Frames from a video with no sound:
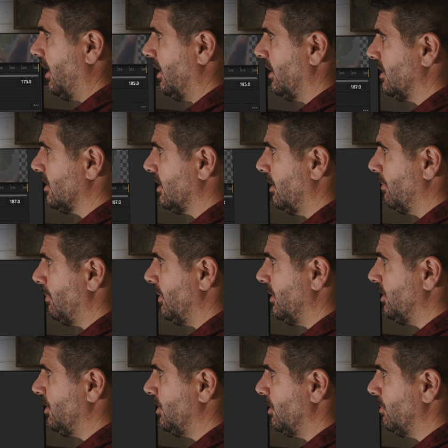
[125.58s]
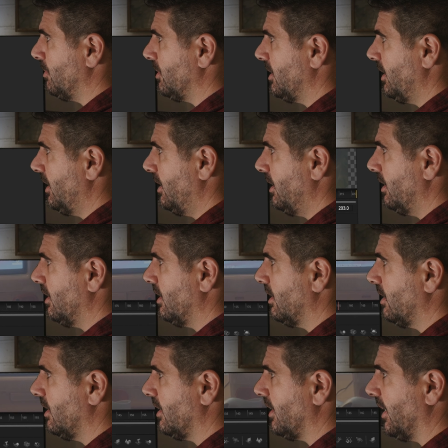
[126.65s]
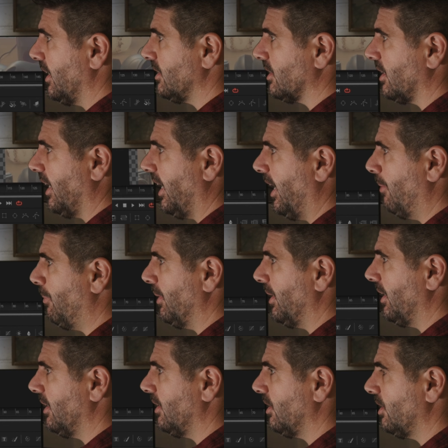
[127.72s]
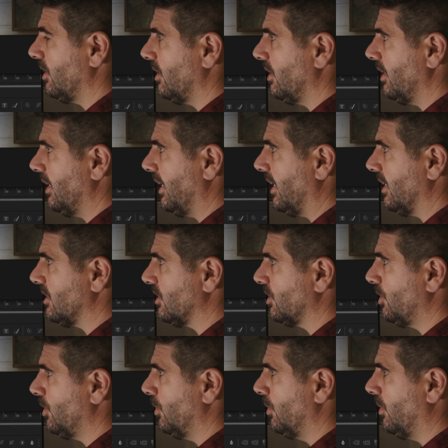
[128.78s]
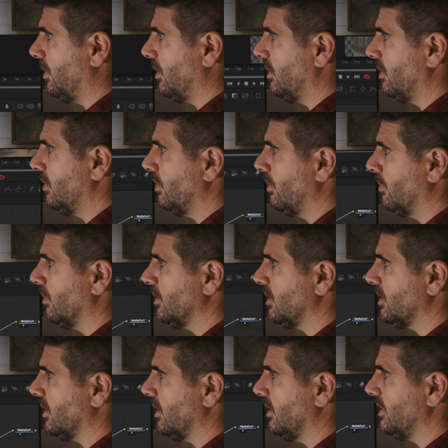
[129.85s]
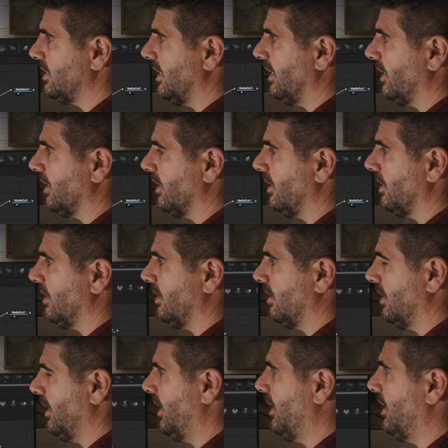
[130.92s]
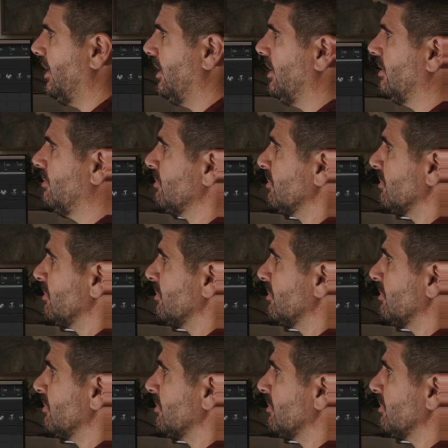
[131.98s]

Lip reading: this clip, it zooms in, things are happening, that's cool. We're just gonna take it and